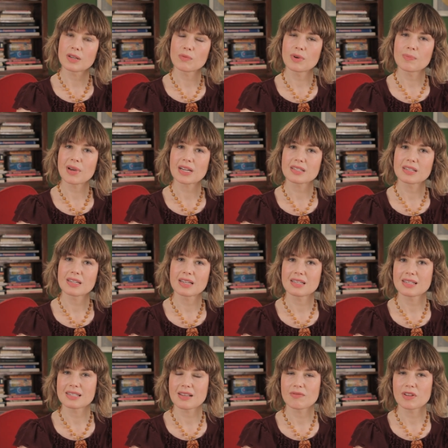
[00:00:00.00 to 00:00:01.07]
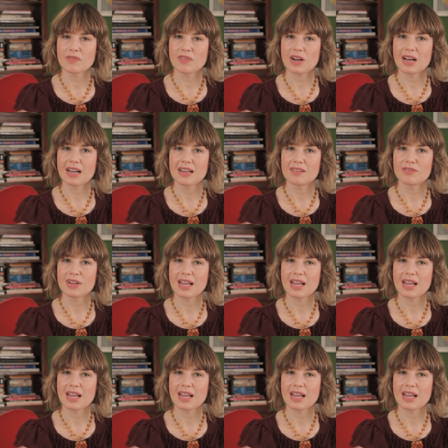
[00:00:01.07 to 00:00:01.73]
It went back to 1975,